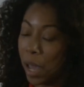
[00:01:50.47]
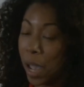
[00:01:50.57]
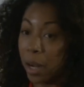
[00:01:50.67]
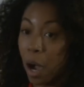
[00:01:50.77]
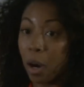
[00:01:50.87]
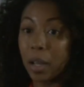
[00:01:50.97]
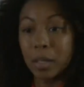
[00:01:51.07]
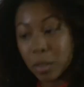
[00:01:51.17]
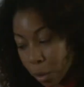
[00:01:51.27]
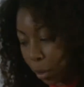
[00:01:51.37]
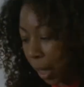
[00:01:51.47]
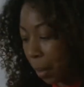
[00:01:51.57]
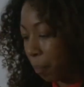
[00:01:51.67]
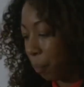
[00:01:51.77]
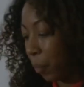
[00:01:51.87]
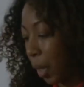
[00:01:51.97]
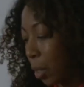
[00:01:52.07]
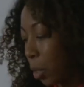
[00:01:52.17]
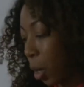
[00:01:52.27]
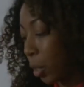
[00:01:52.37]
and our history
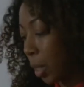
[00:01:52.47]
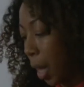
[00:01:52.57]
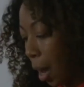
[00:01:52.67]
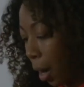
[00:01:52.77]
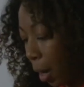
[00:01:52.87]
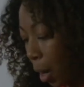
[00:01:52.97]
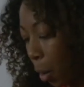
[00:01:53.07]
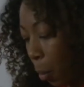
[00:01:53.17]
starts there,